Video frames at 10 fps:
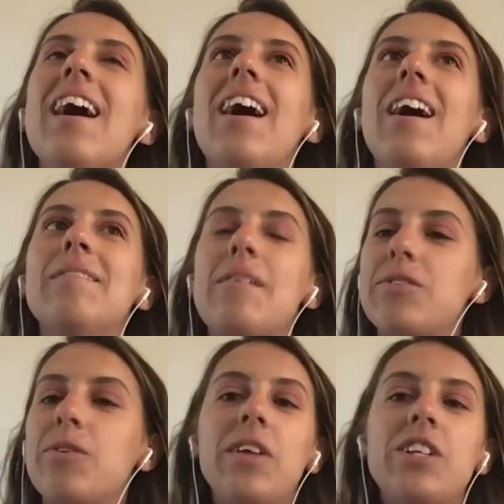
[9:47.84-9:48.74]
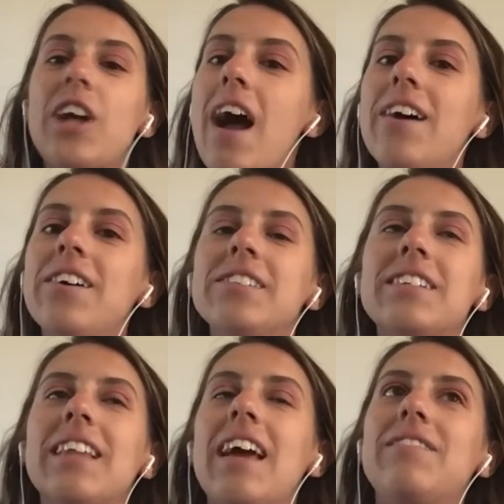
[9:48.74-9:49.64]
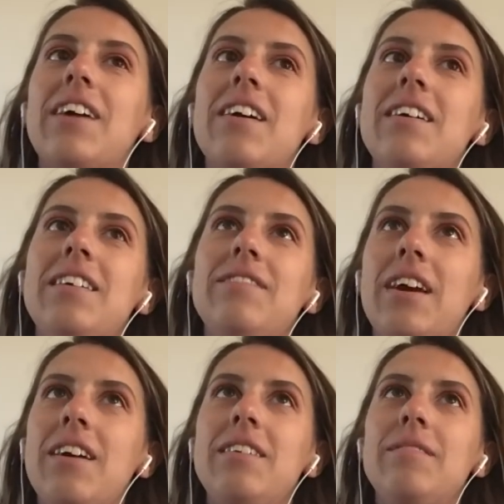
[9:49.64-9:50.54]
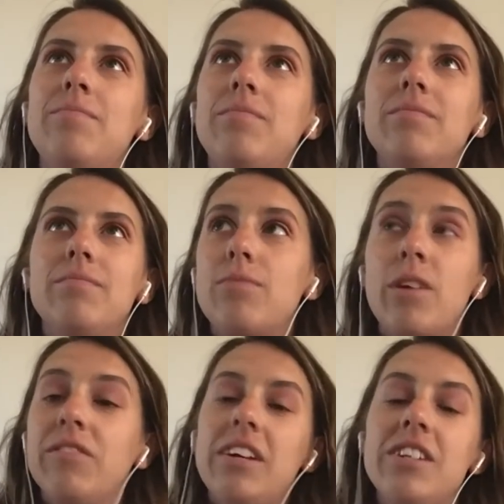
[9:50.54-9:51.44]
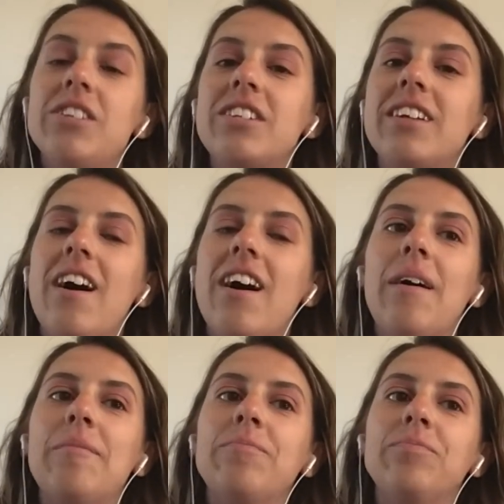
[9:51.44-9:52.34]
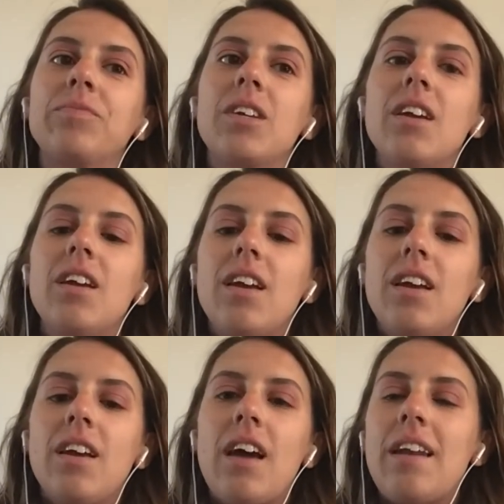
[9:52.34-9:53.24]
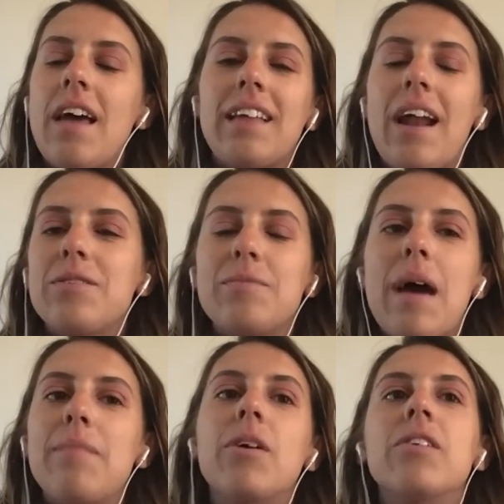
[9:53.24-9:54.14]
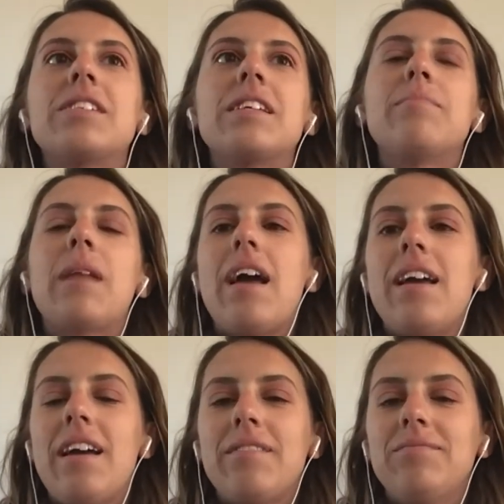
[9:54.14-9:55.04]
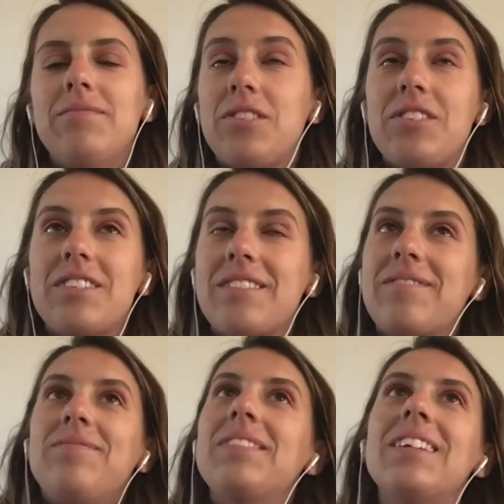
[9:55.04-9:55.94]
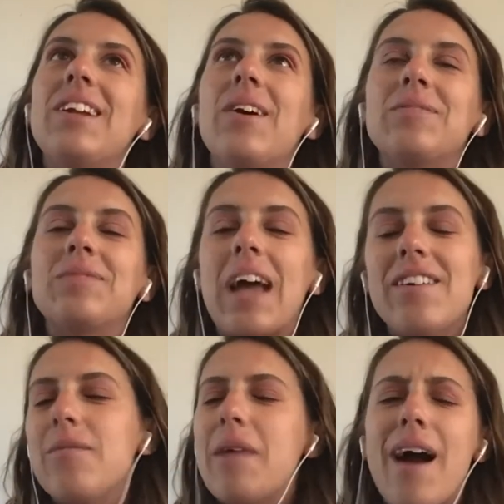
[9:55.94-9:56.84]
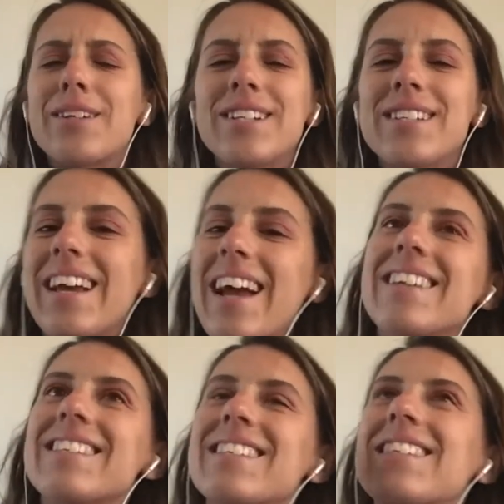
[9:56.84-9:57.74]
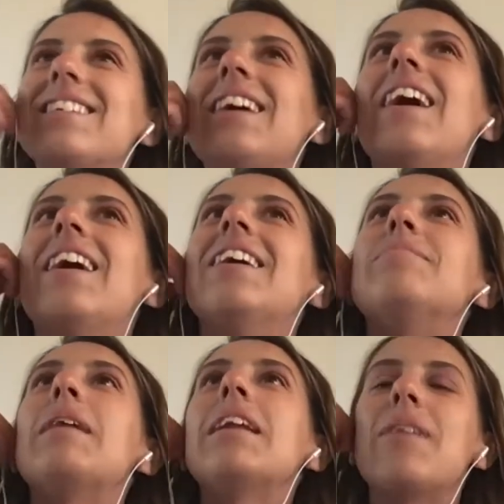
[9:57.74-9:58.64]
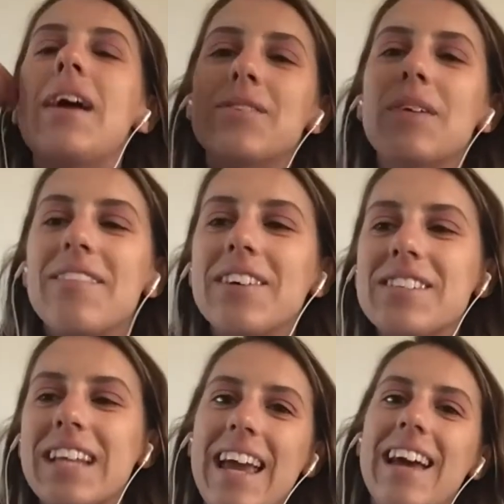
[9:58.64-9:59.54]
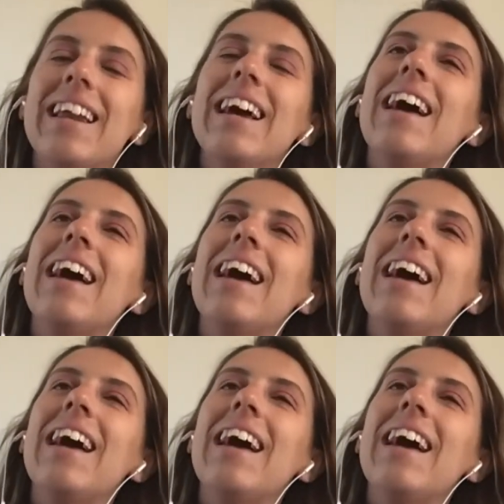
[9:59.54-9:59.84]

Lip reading: I was an only child and like very, very privileged. And not that I was a bad person, but I was, you know, kind of obnoxious, I guess. Anyways, whatever, I was a kid.